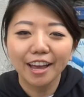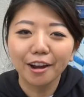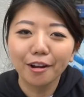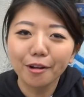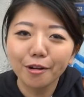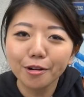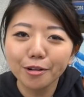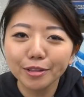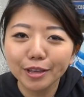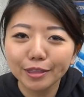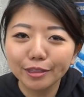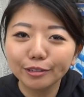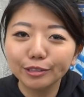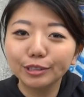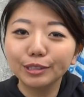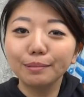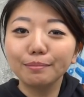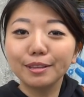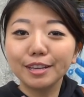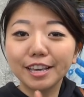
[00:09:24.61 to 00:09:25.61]
And I heard that
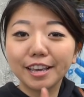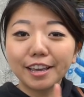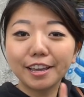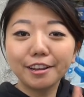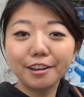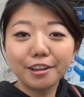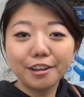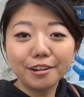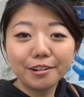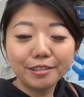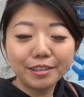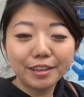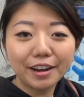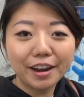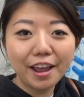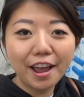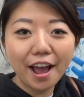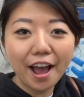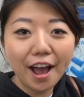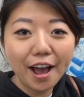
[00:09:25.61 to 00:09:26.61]
there's something in here that
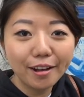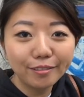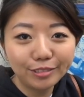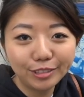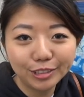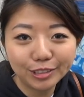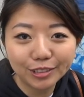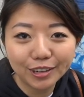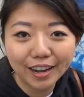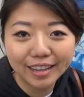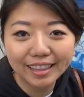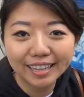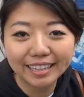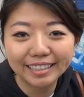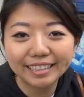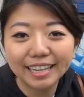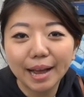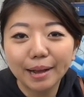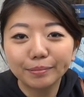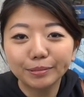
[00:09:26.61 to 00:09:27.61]
I have to try that
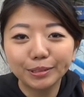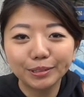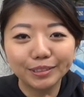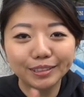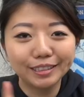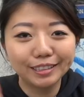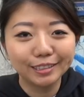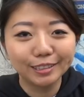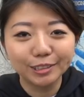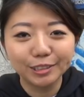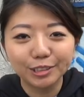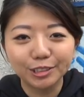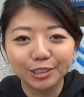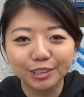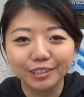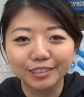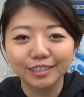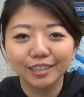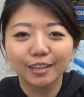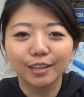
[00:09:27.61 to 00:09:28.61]
is absolutely
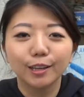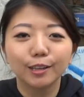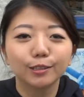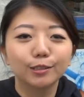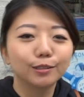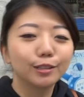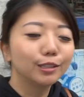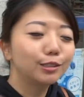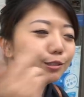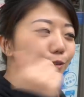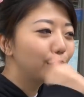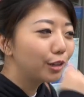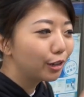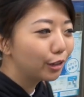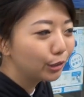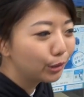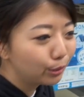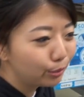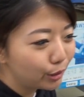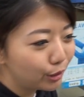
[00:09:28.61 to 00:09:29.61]
delicious. So let's go get
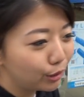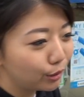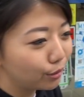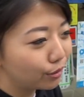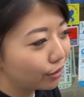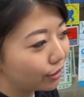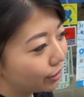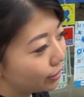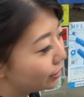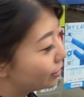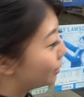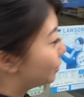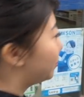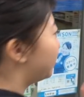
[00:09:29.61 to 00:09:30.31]
our sweet tooth on.